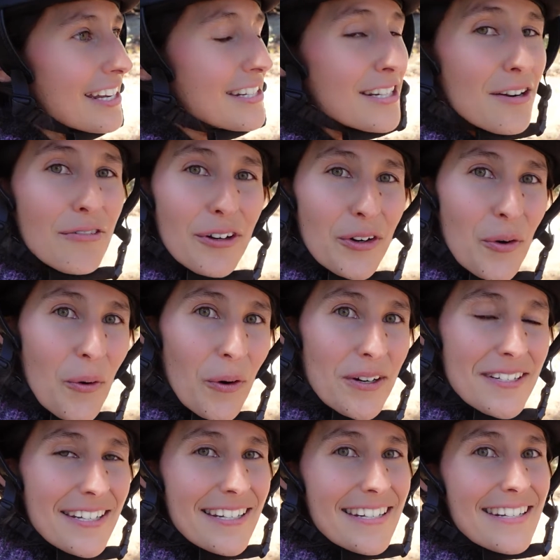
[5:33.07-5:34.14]
different
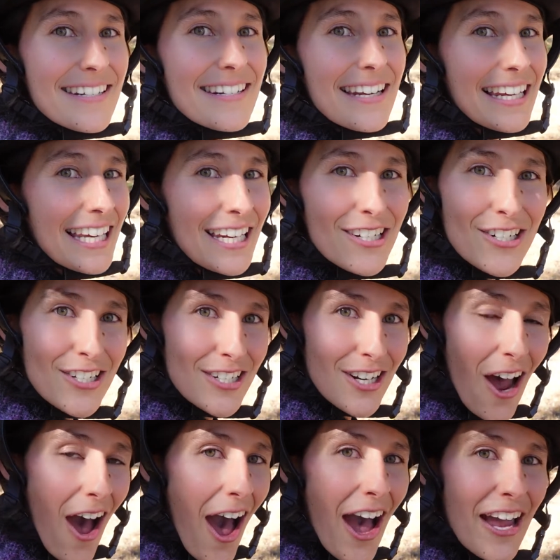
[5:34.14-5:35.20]
horses each
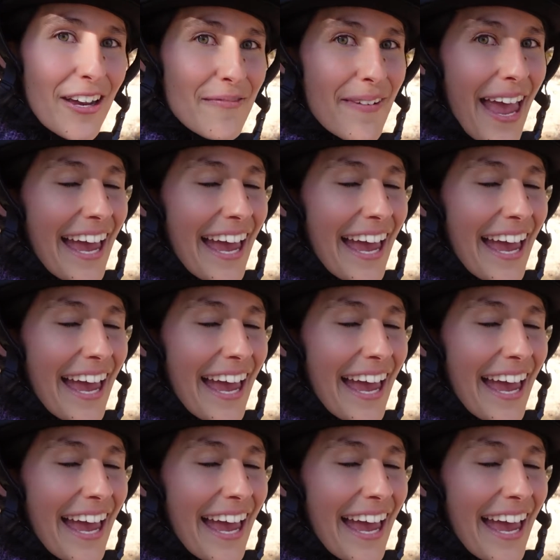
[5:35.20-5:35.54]
time,